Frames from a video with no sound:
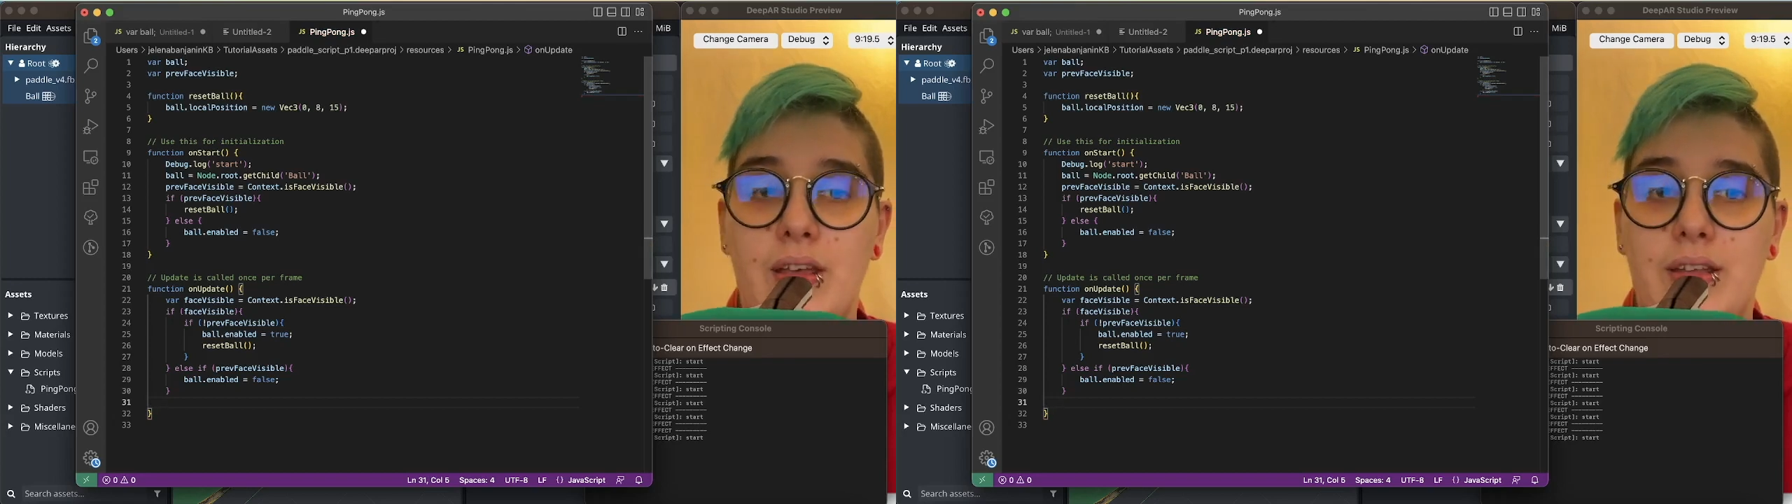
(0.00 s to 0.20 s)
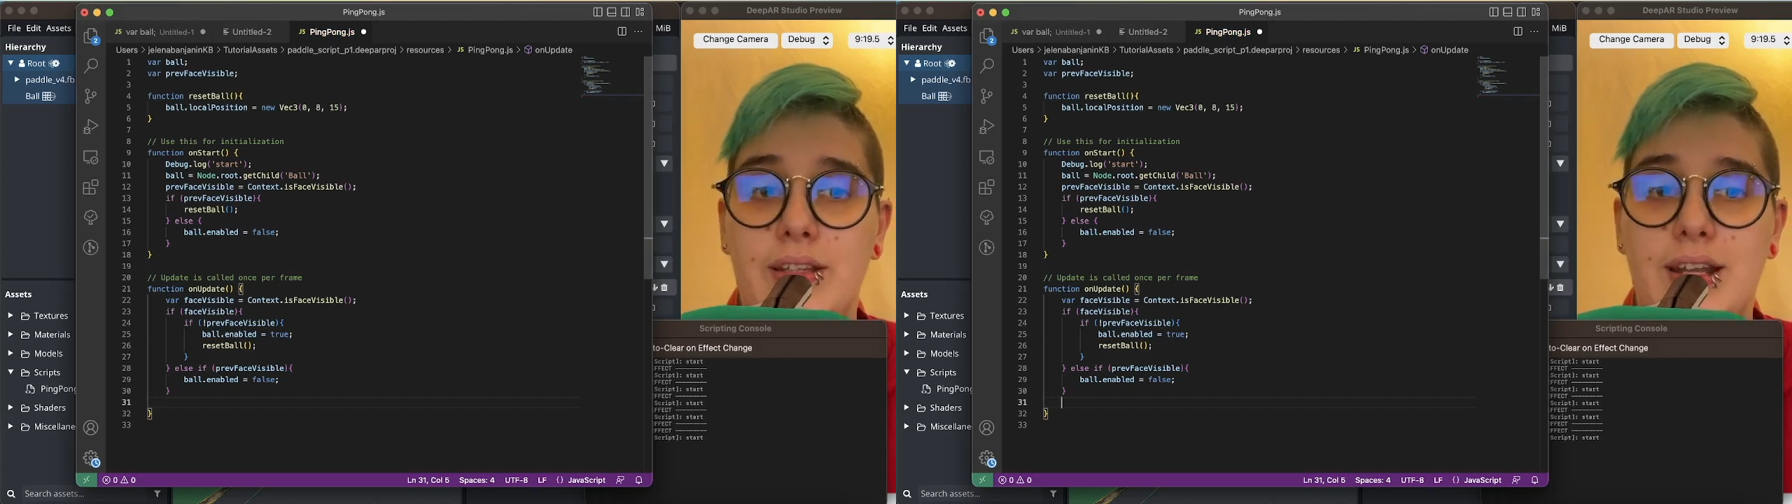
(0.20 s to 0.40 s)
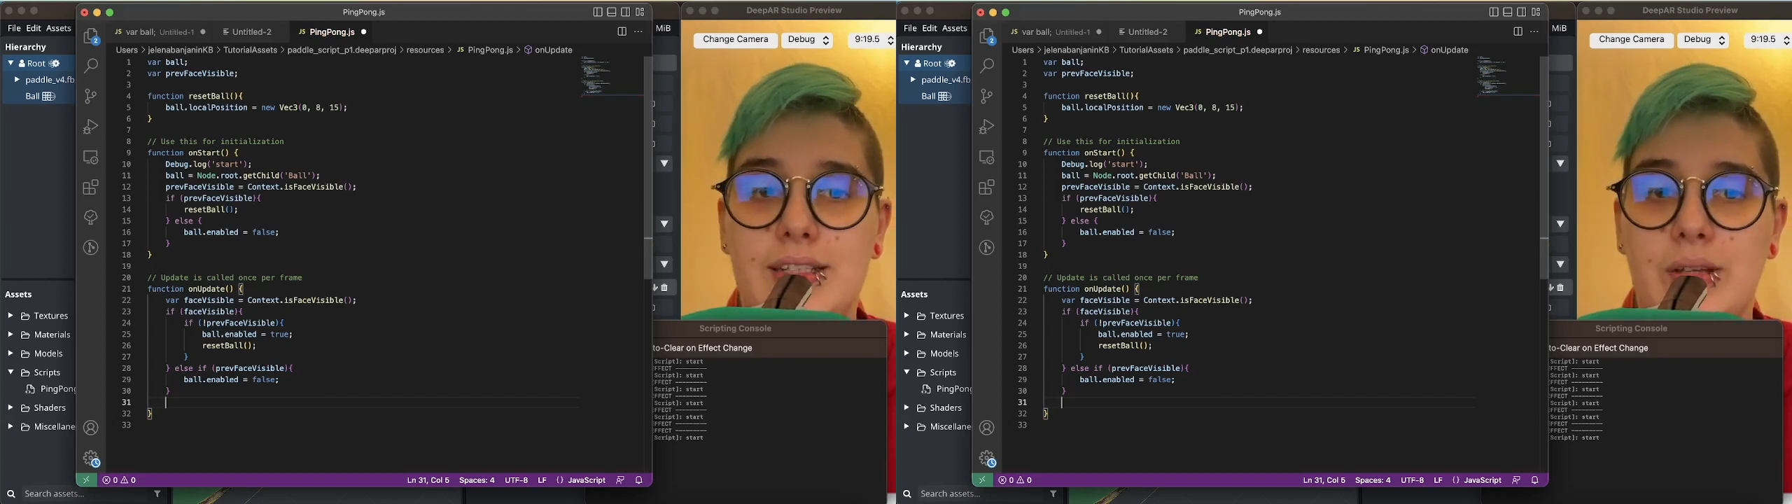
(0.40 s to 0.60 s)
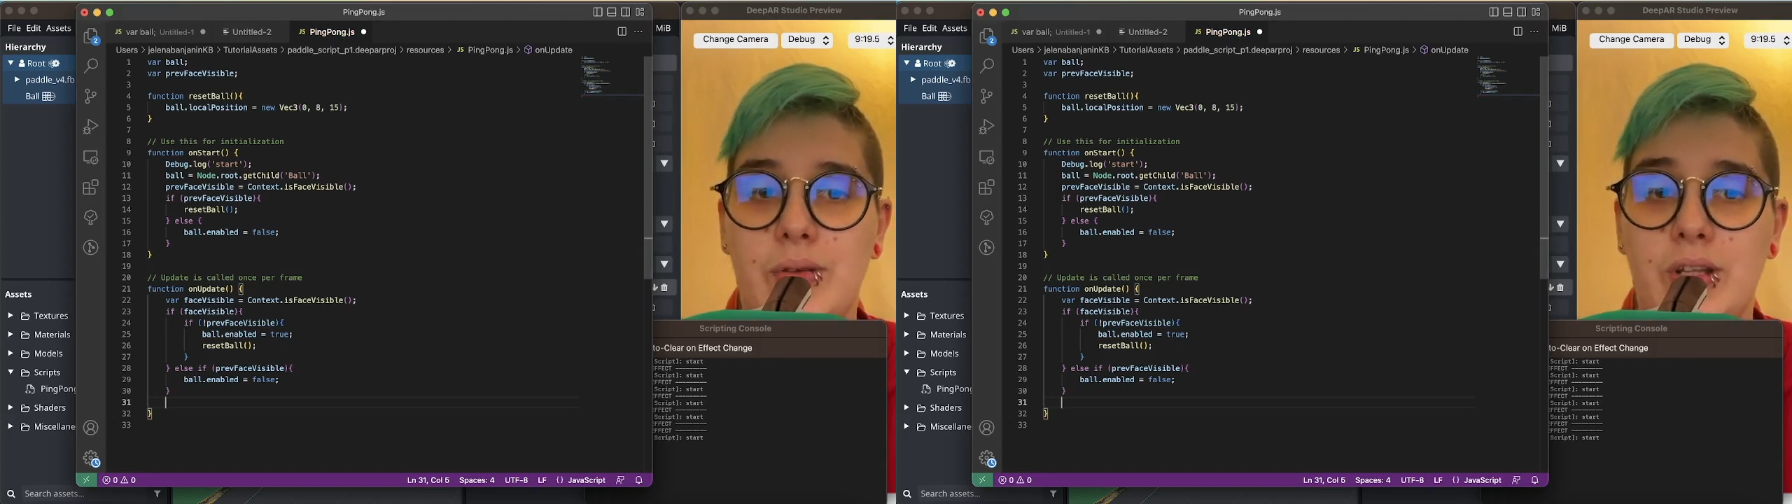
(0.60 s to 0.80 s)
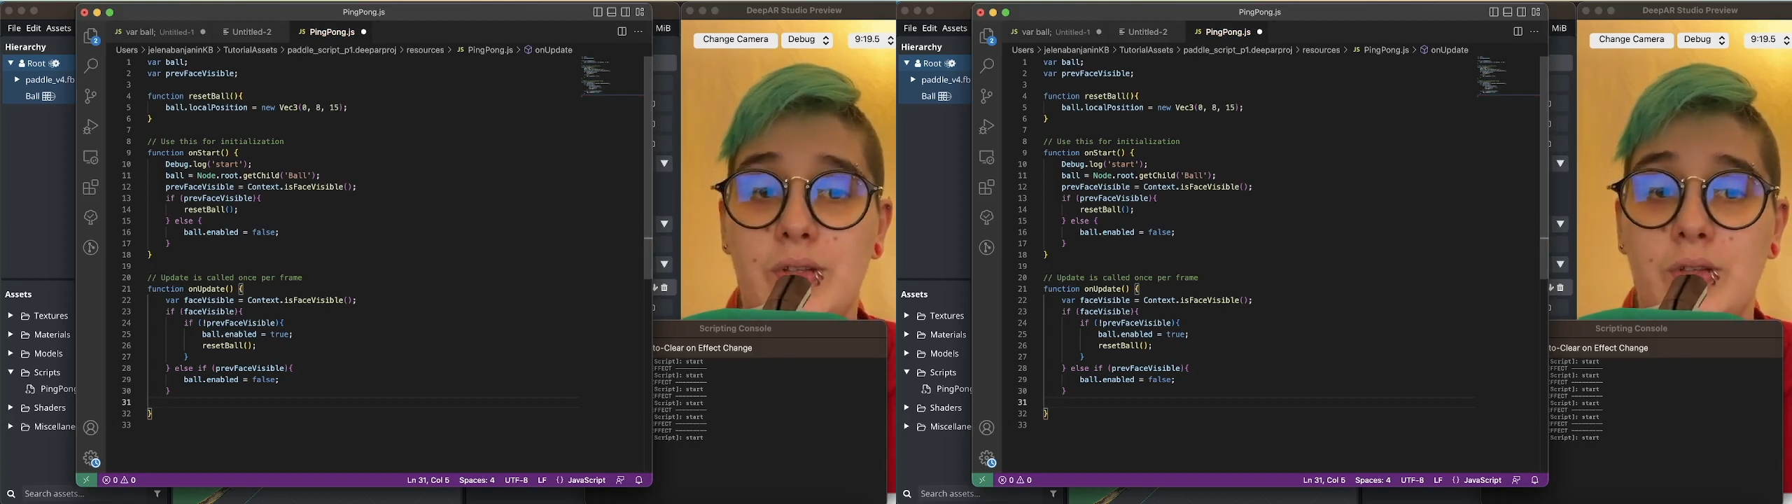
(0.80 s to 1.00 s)
next thing
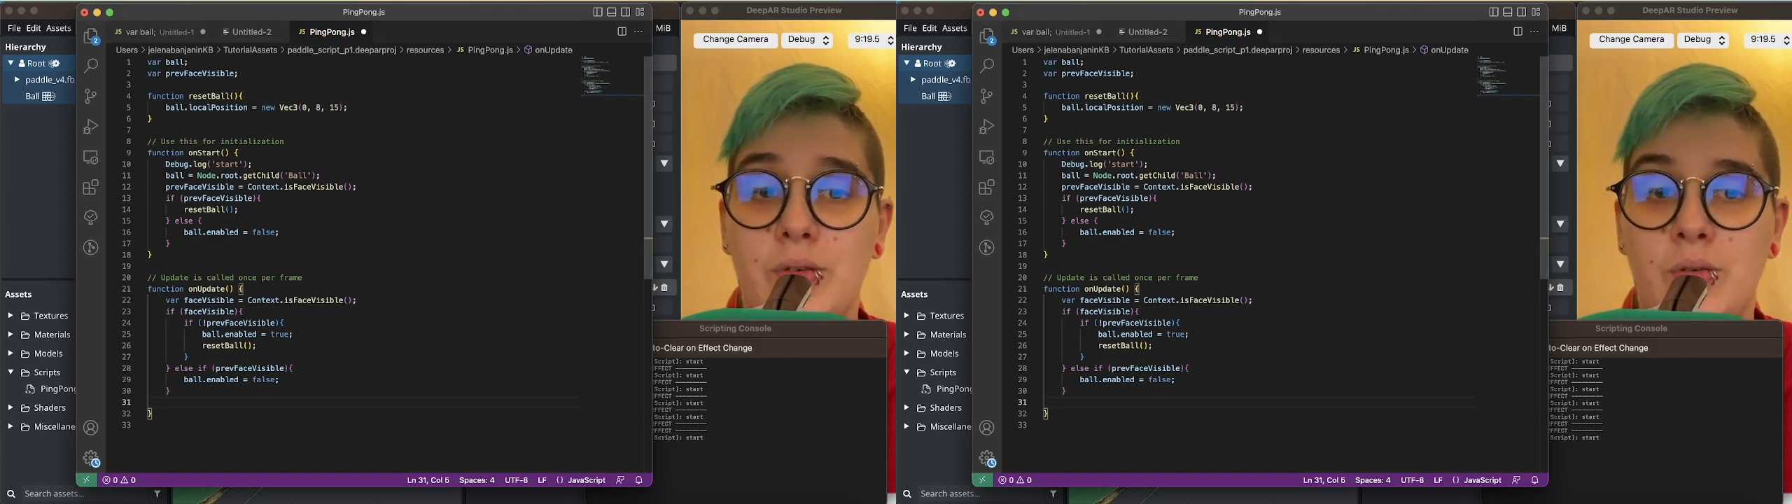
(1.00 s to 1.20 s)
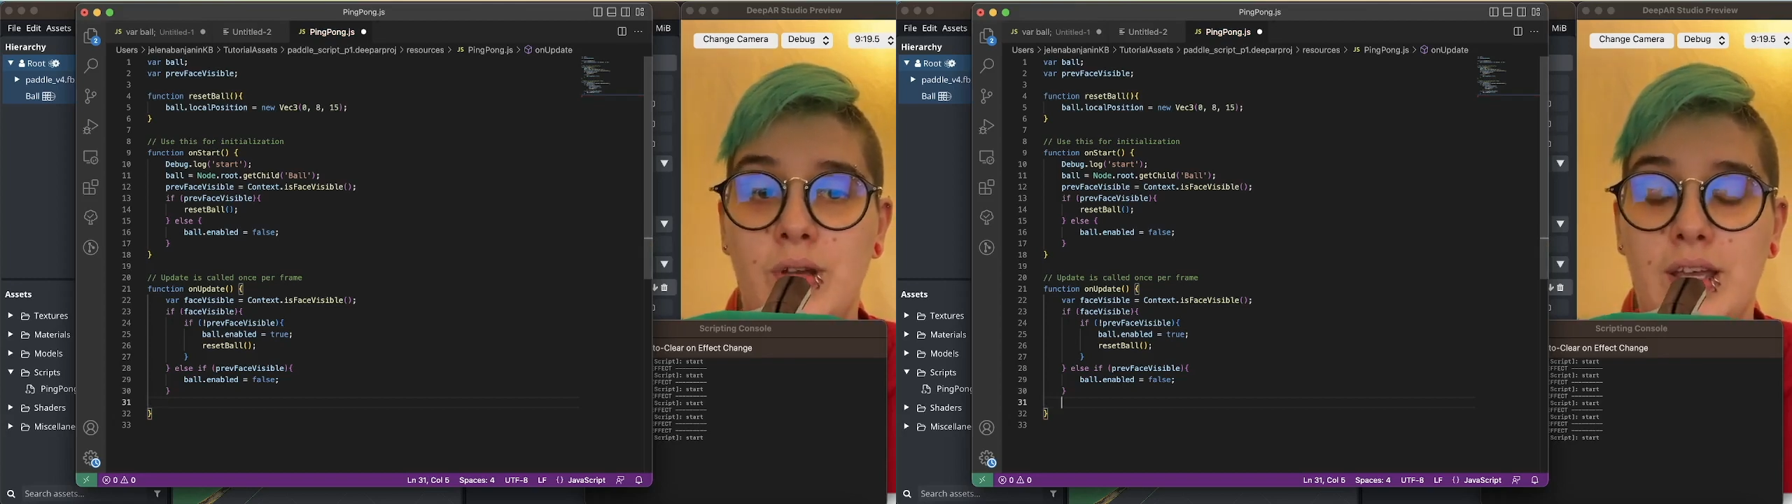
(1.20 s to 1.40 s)
we need to do